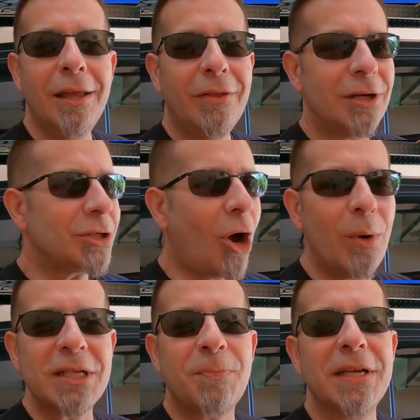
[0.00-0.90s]
There's
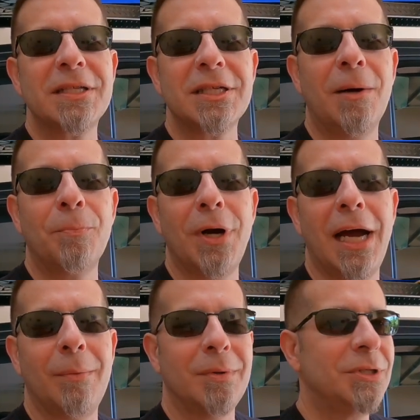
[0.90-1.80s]
always been some
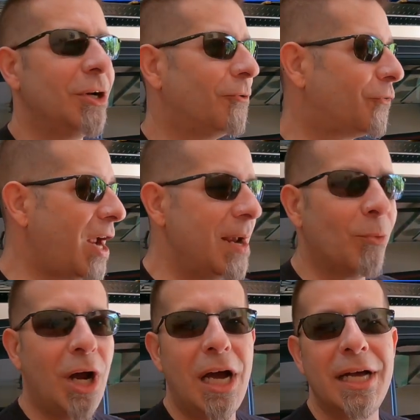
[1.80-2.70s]
problems, you know,
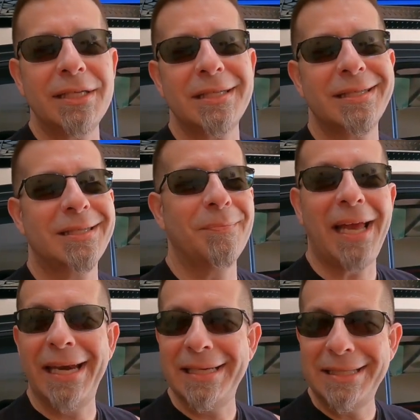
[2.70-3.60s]
frame rust, some
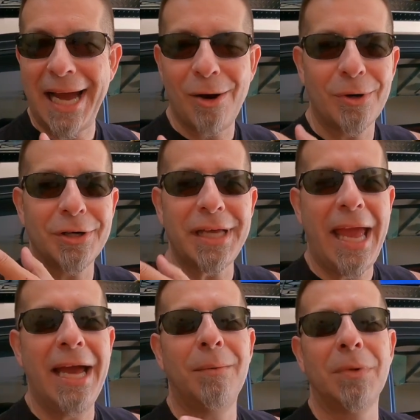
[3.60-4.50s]
kind of tower
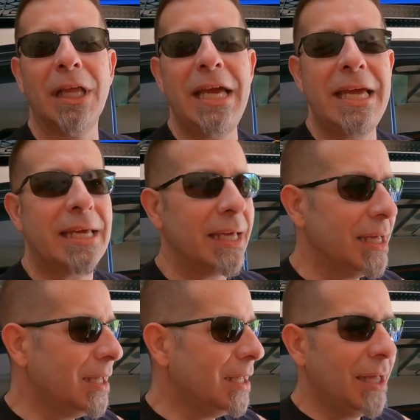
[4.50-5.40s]
cam leak,
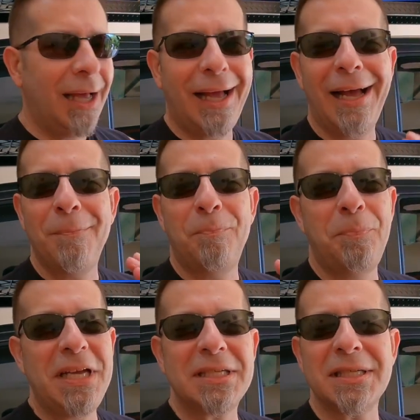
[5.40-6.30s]

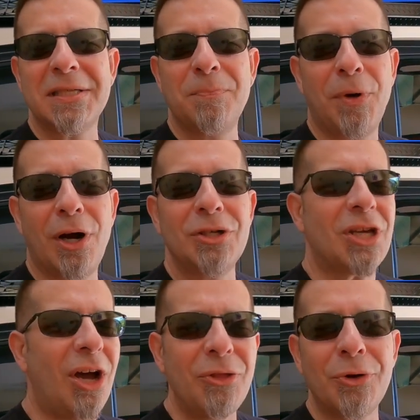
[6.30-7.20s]
pieces and
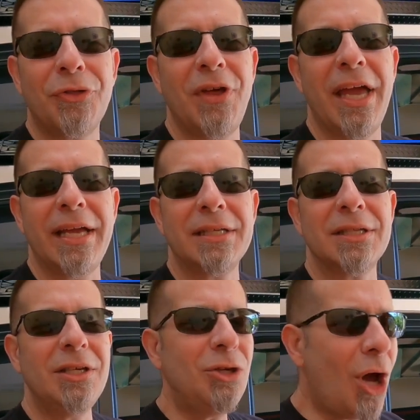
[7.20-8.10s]
parts, other
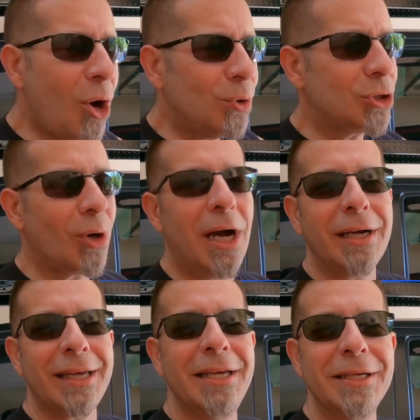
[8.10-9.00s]
things. No
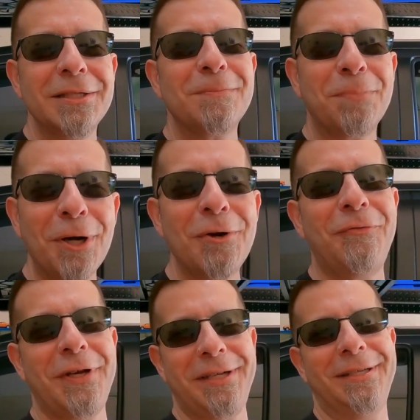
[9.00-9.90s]
truck is
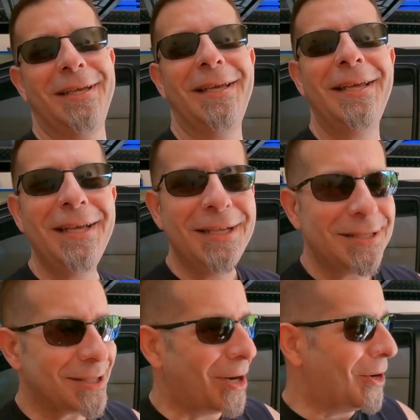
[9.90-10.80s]
perfect.
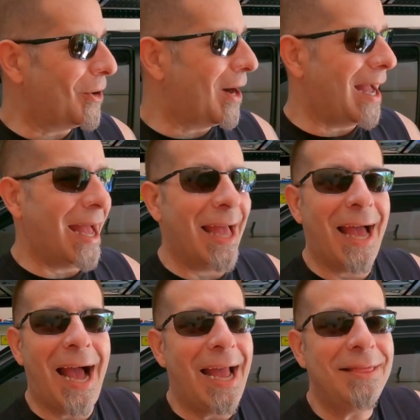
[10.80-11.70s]
So
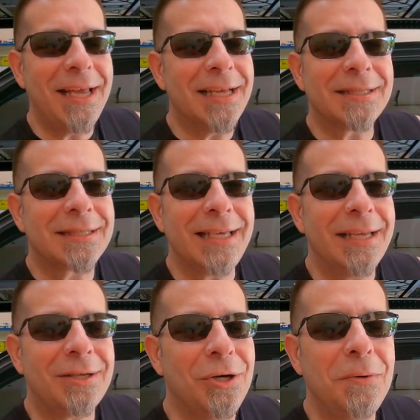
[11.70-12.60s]
I think
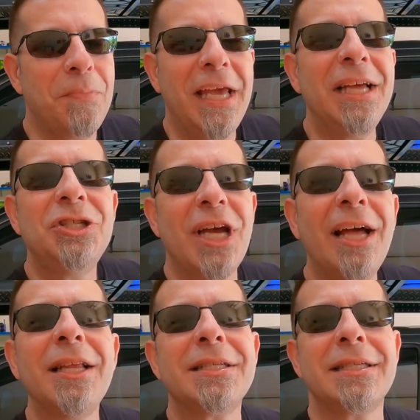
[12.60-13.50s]
it could be a
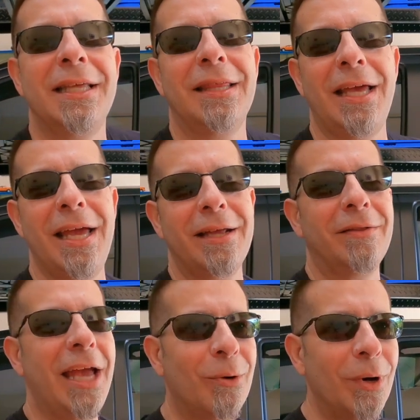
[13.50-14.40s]
jealousy
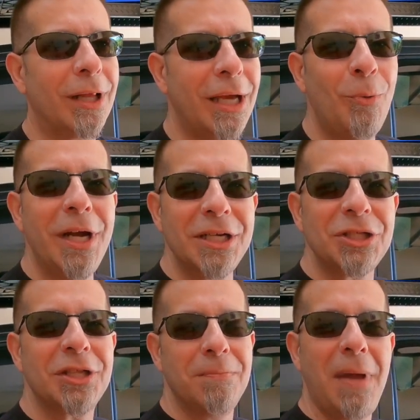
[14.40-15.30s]
thing. They really
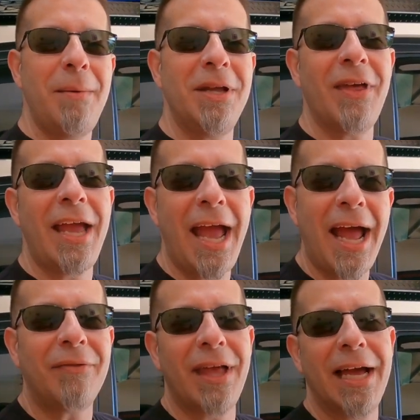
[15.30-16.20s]
wish that maybe they
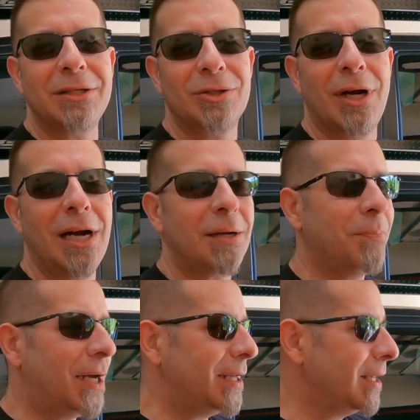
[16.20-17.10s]
had that truck,
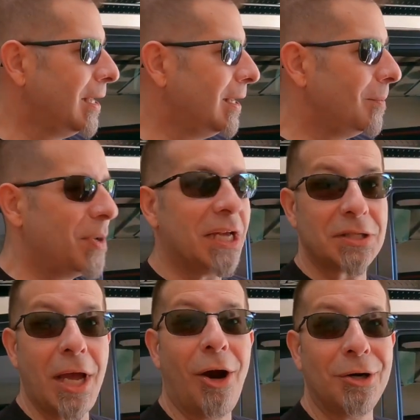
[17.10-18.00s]
but
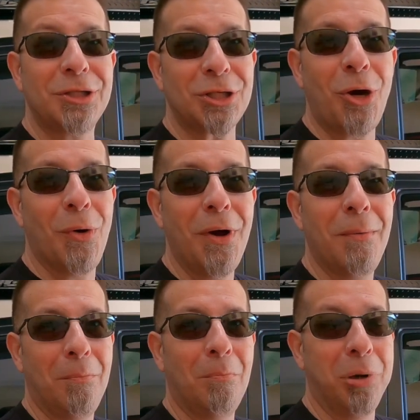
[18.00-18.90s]
because they are so
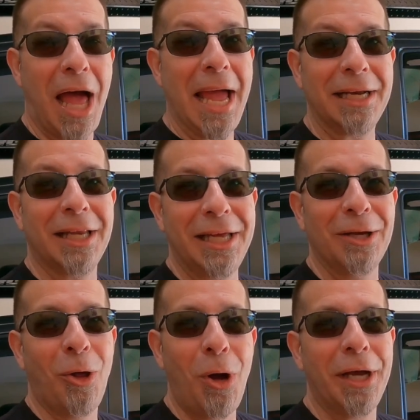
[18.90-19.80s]
blindly
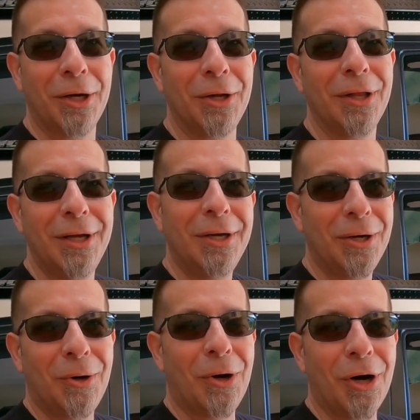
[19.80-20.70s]
loyal
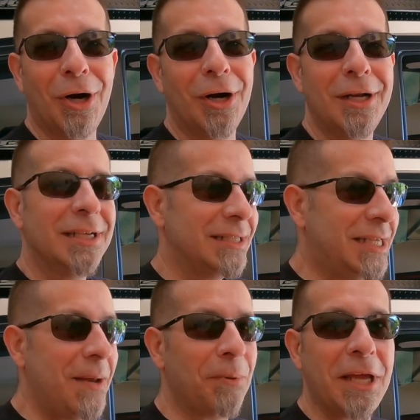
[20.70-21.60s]
or
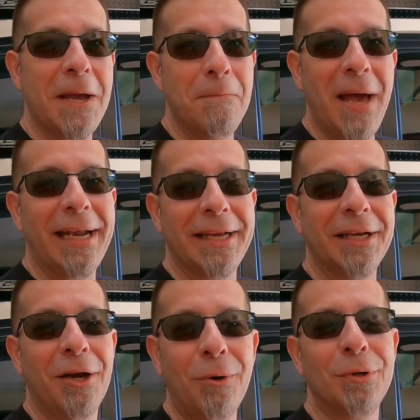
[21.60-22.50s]
deeply embedded
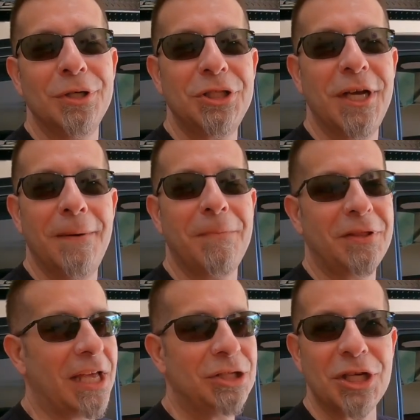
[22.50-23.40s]
in ownership
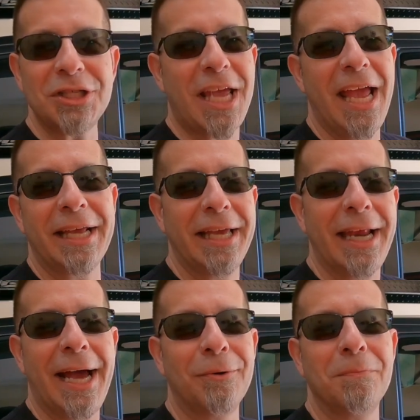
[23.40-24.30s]
that they just can't get
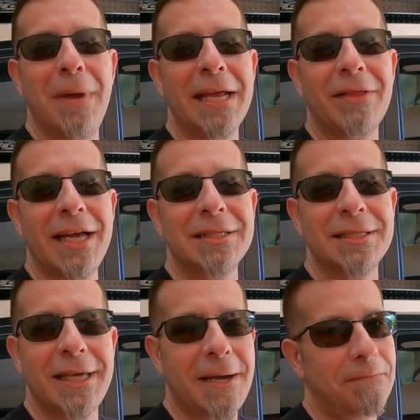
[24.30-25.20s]
out and make that
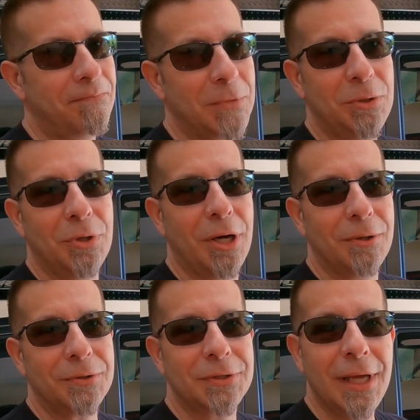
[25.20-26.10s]
step. Who
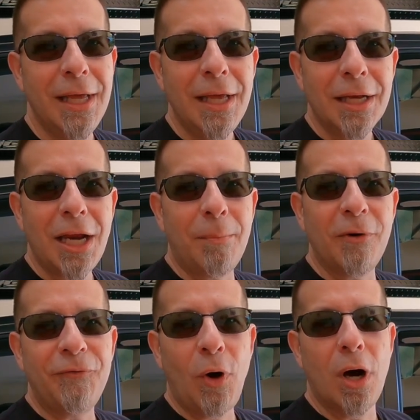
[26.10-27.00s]
knows?
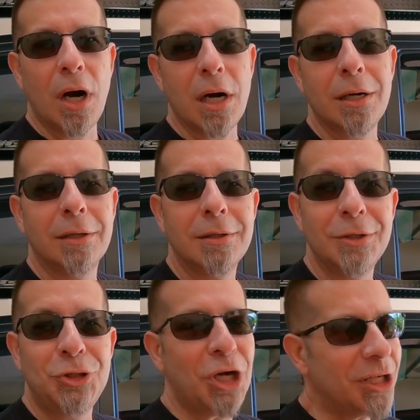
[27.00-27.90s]
Number 4,
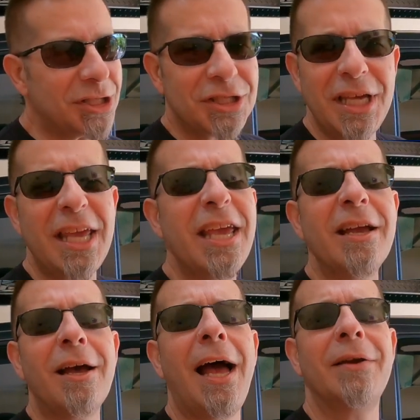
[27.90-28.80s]
just
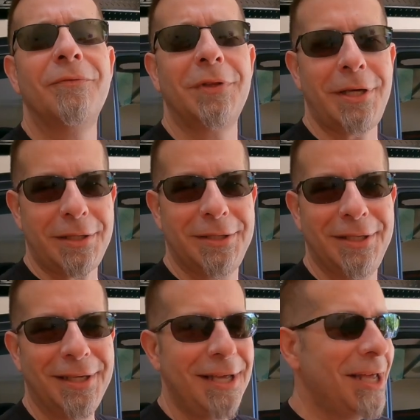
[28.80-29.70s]
seeking
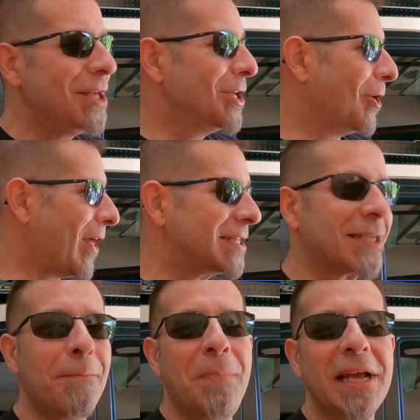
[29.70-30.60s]
conflict. You know, that's
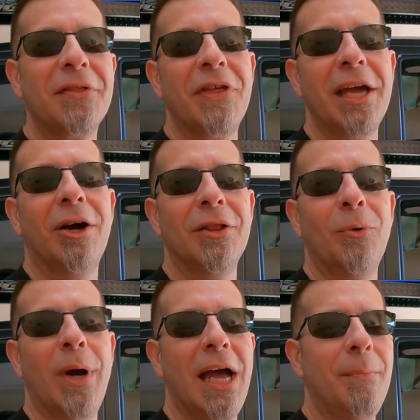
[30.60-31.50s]
a big thing on
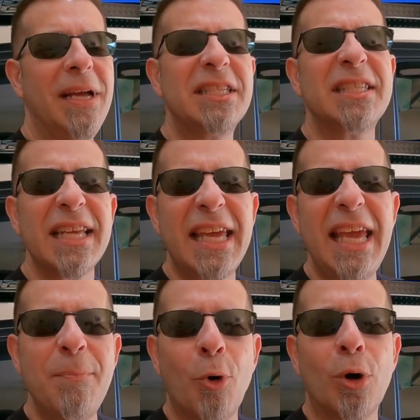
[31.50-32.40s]
the web. It's the
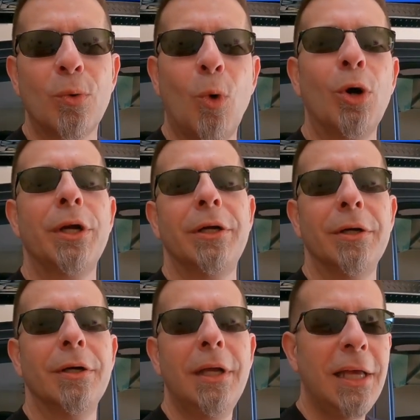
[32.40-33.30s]
keyboard
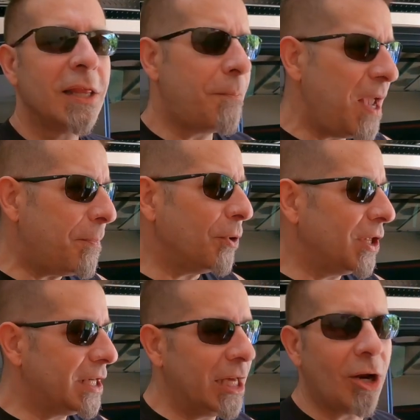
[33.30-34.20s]
warrior. The people
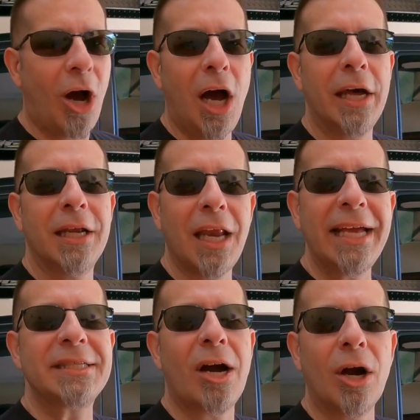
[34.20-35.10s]
that get on and
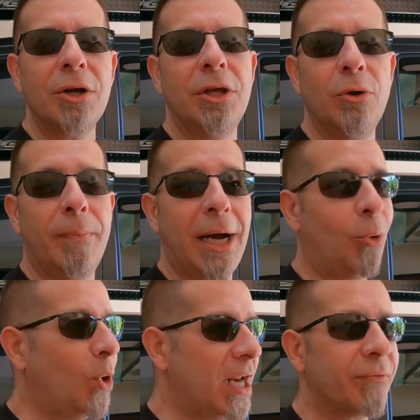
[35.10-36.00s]
like to argue
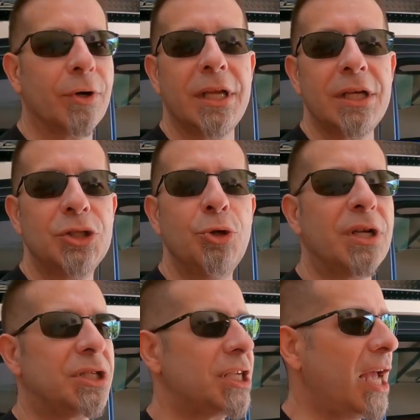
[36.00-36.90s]
about whatever it is. You
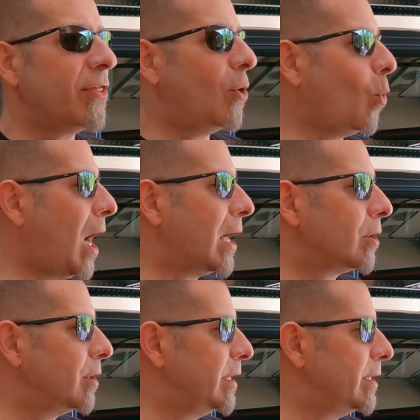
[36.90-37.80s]
could say that
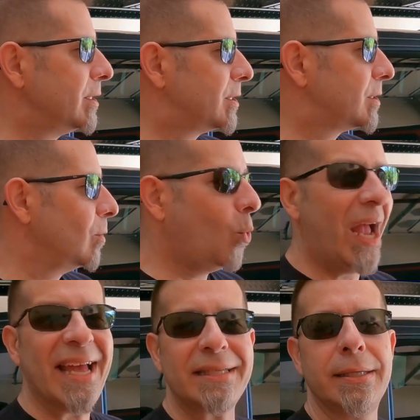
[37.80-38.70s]
water is
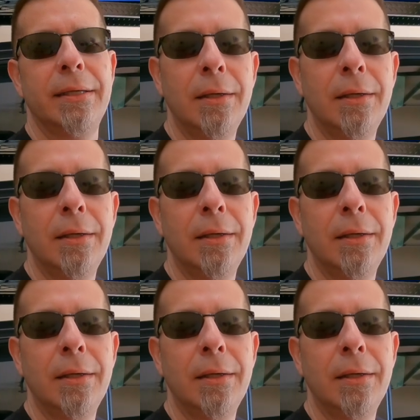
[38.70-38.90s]
wet.